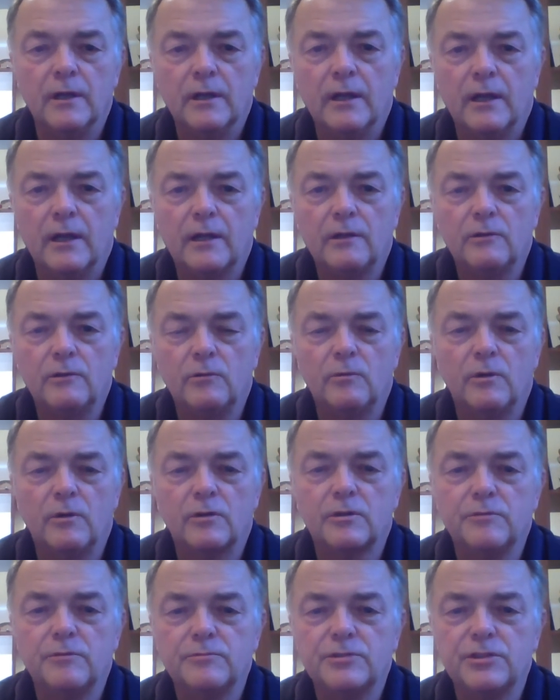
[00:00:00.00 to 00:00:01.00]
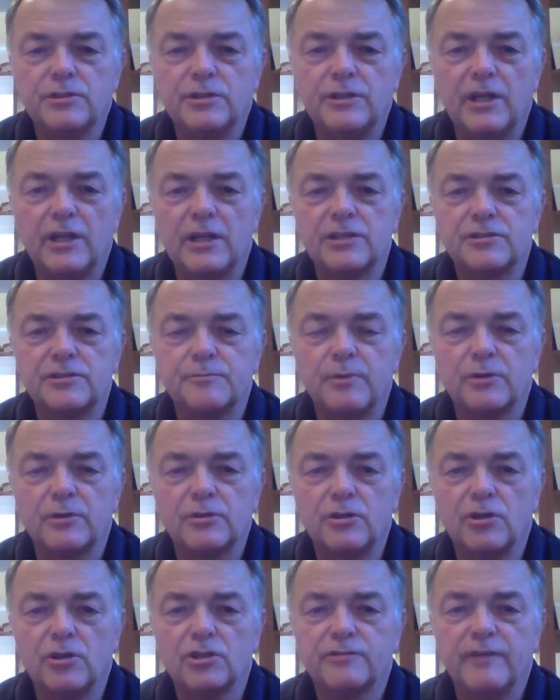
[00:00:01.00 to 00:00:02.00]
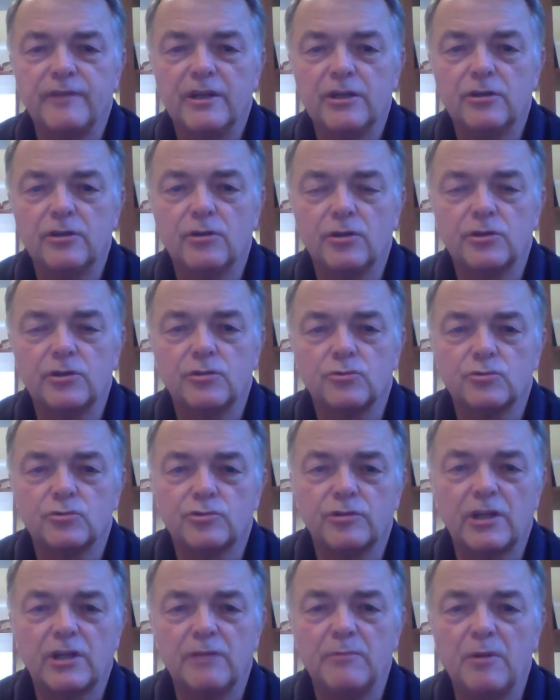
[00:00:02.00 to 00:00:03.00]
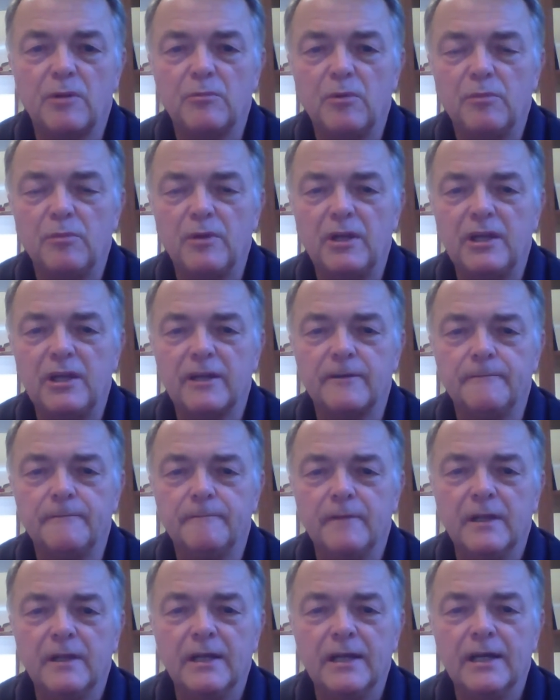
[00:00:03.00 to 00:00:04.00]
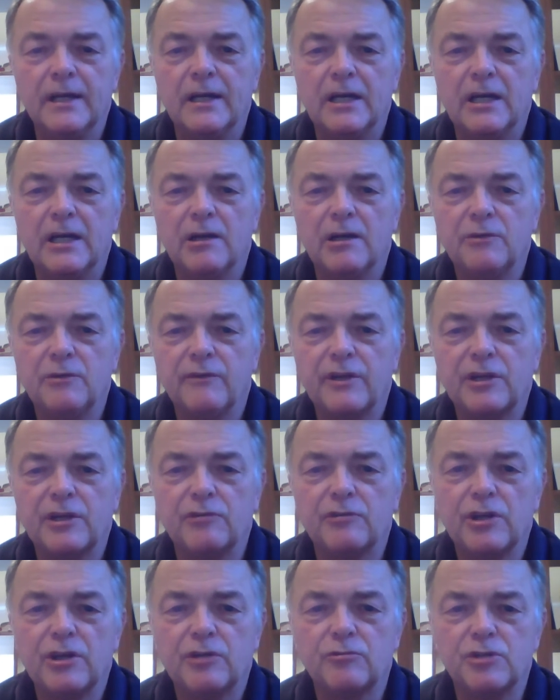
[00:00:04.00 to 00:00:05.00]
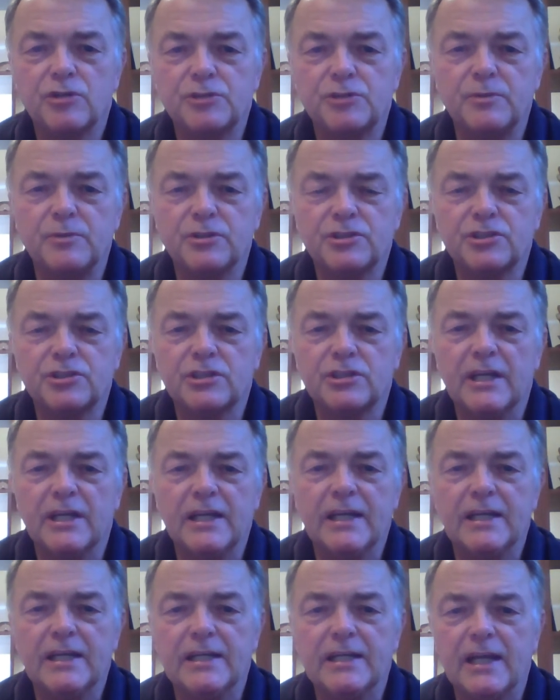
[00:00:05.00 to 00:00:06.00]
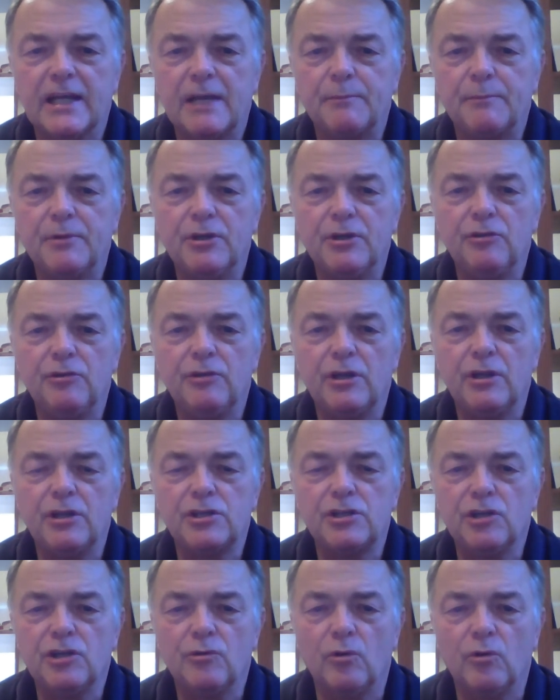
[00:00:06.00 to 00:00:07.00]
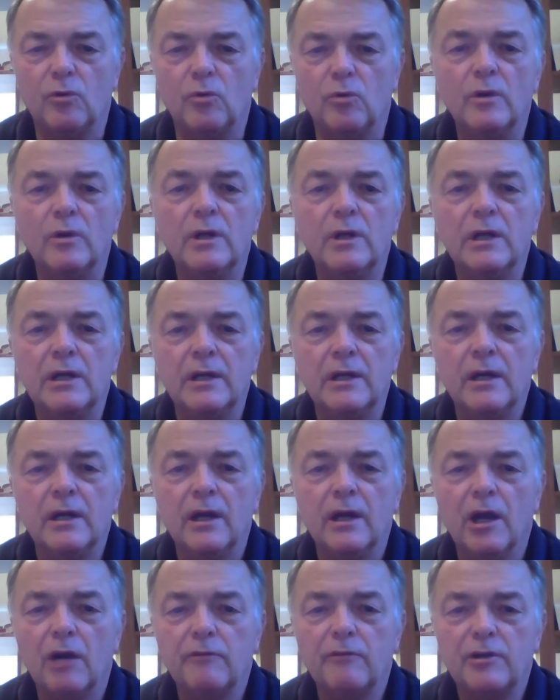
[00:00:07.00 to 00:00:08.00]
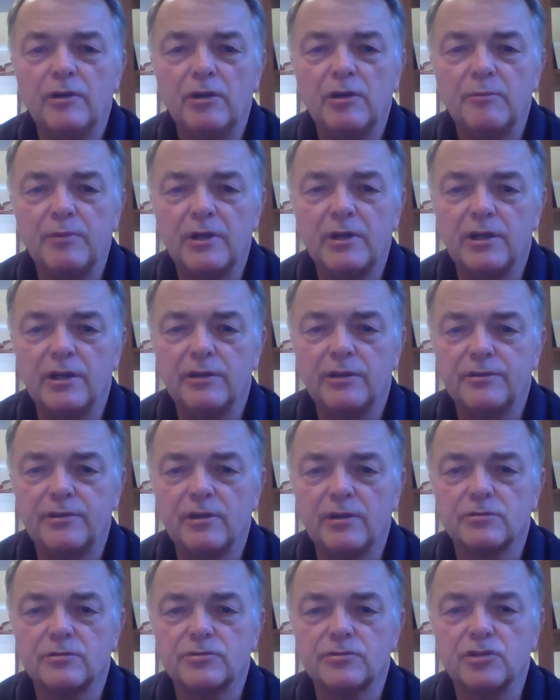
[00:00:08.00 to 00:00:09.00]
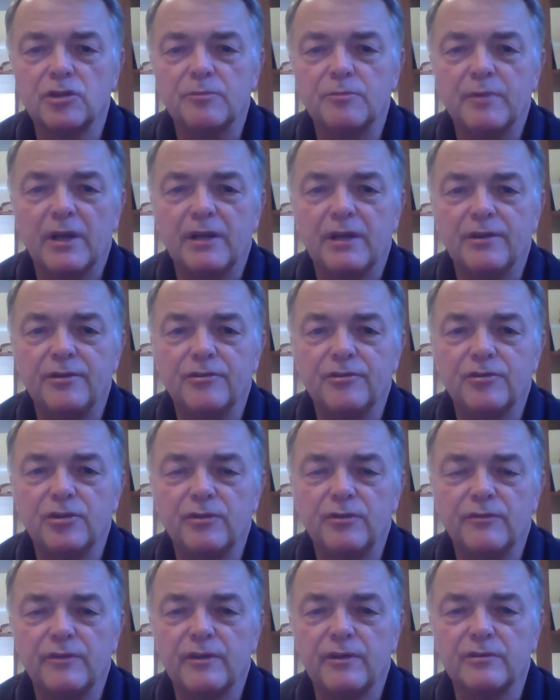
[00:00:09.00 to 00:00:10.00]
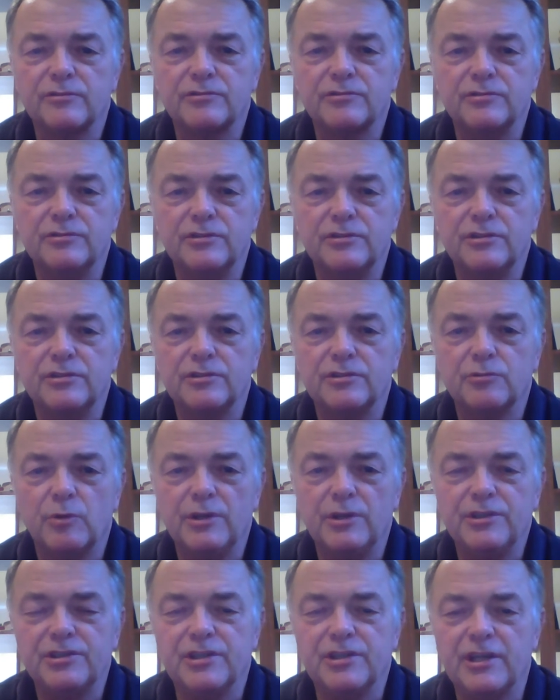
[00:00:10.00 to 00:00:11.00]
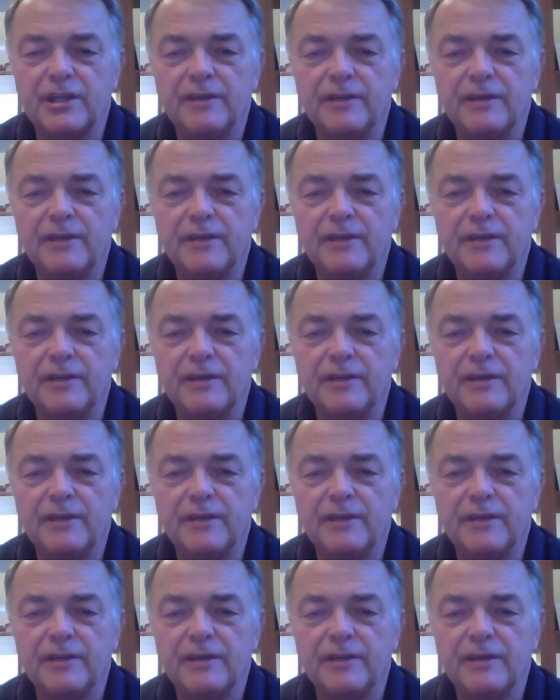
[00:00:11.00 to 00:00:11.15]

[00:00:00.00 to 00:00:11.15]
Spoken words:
Hello, welcome to the next podcast for Andy Collier-talks cricket memorabilia. I hope you had a great Christmas and a Happy New Year to you all. Hopefully it'll be a darn sight better than 2020.